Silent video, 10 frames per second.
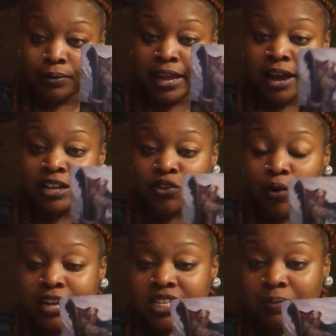Now it's
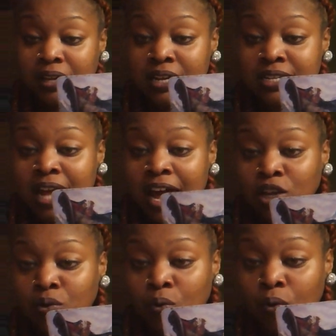crazy because
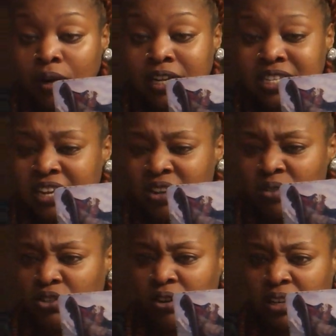you would want to say
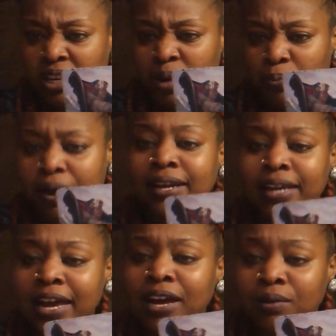no, turn it upright.
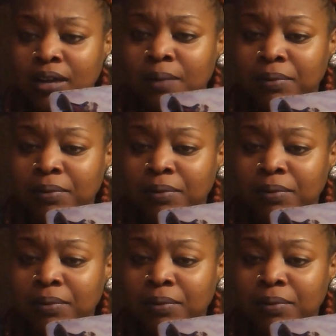Yeah, hell yeah.